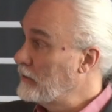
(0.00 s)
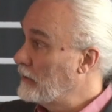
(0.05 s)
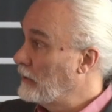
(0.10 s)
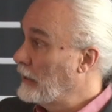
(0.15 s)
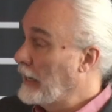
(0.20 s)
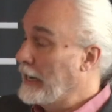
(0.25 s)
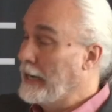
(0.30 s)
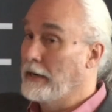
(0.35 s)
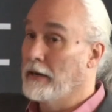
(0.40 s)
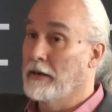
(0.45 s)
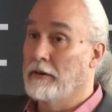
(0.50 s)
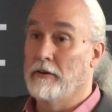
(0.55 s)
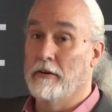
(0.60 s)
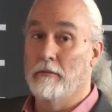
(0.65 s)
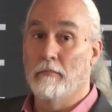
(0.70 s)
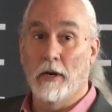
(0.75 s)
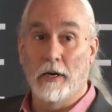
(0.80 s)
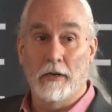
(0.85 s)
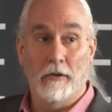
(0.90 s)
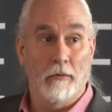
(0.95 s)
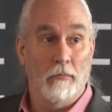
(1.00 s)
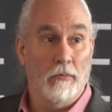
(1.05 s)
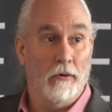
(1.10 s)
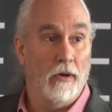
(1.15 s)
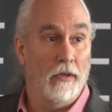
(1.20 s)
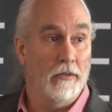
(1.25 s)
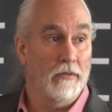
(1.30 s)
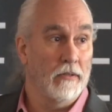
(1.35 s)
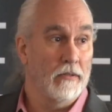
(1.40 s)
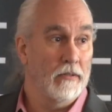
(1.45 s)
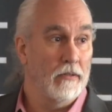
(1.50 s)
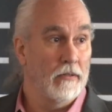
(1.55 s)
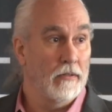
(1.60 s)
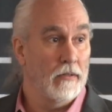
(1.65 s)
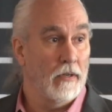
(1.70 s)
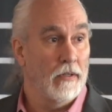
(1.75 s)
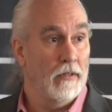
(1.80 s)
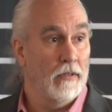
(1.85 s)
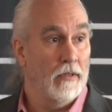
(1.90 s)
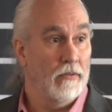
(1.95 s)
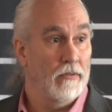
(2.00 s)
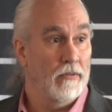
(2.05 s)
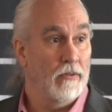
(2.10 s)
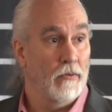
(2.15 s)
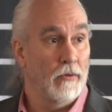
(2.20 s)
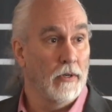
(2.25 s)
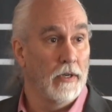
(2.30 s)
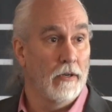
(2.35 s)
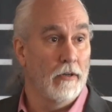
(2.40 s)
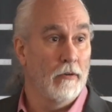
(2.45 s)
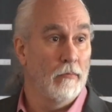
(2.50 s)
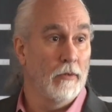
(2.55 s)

there are 800 microprocessors on this 300